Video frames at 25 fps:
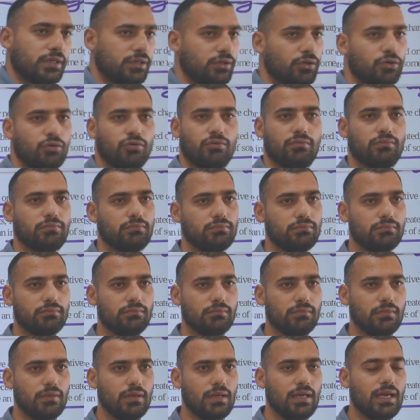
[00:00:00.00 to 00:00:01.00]
No.
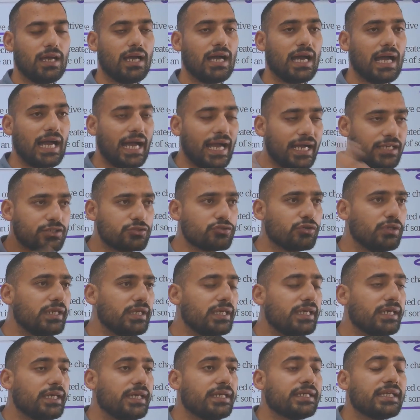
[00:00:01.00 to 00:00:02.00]

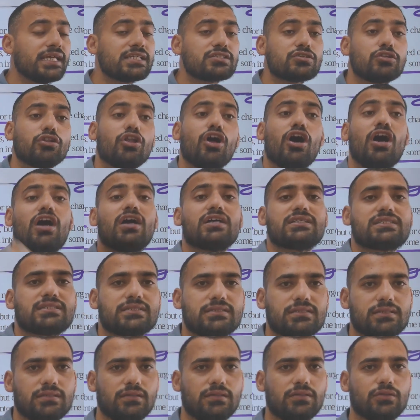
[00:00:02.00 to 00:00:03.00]
Actually, it has
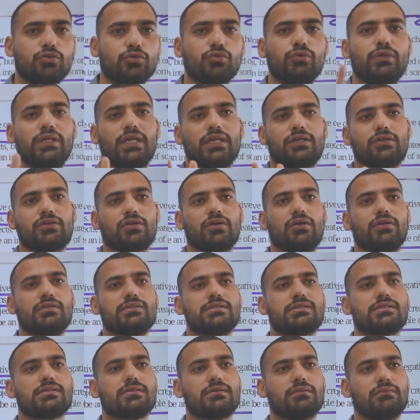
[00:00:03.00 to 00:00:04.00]
lost two
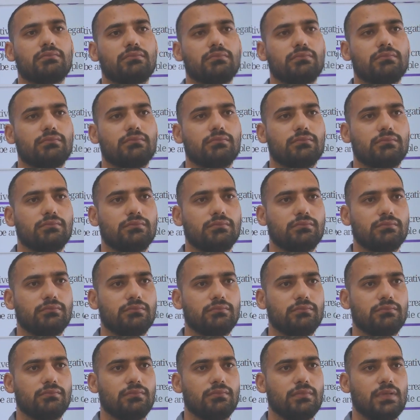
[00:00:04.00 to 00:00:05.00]
electrons.
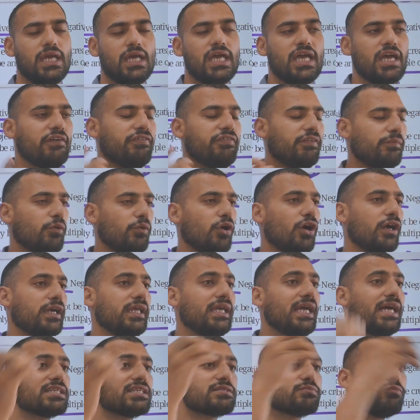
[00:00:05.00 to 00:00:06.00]
If a body
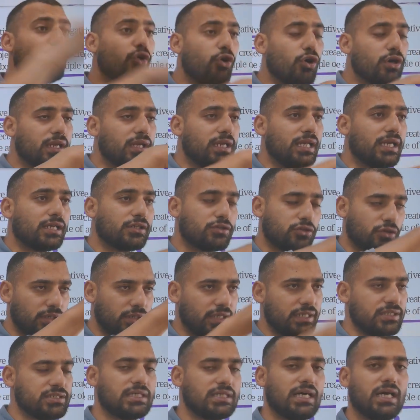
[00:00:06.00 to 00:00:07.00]
has more
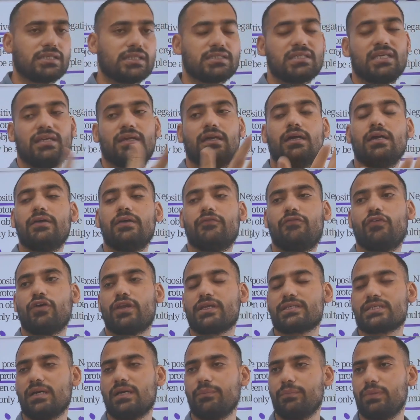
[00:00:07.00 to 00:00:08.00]
electronic charge, say, for
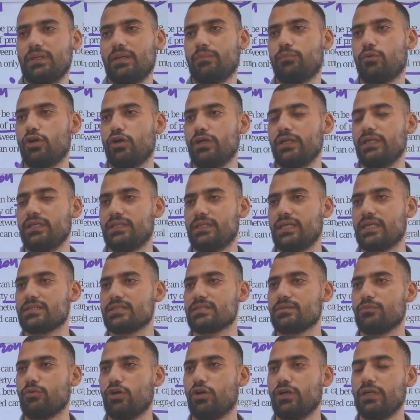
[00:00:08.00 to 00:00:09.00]
example, there is a
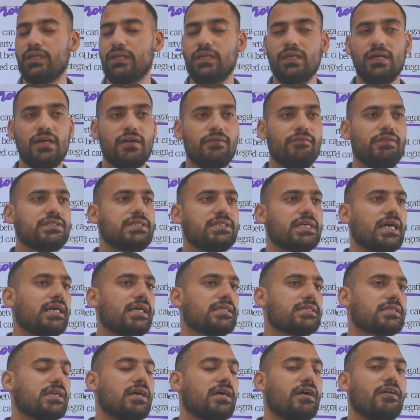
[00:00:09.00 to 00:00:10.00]
body which
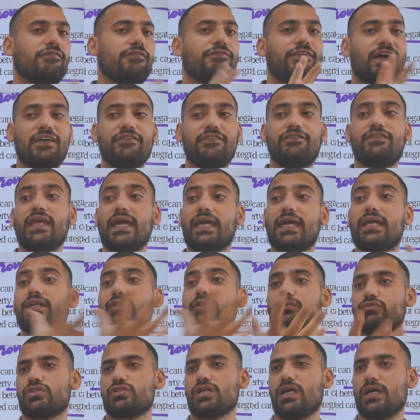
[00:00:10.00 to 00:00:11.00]
has 5
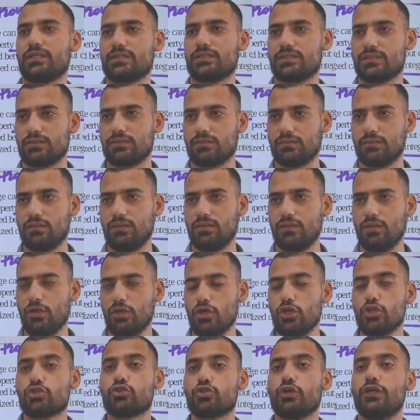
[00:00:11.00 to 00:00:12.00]
negative charge.
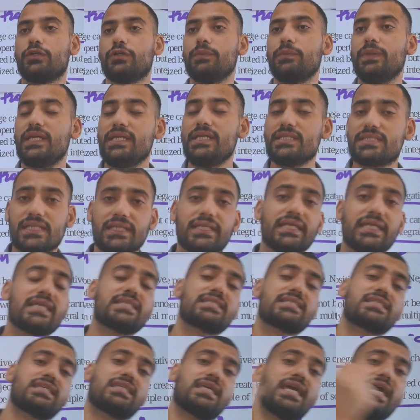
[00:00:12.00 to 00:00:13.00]
So it means it
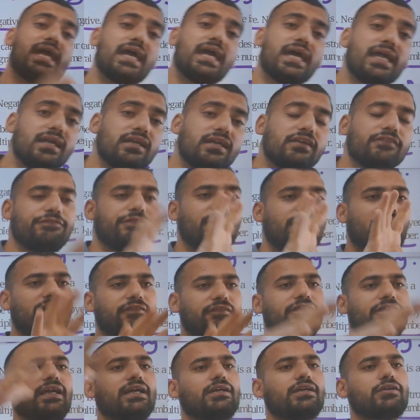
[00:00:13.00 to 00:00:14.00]
has gained 5
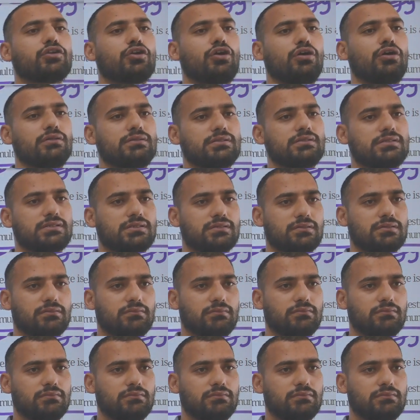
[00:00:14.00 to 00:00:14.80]
electrons.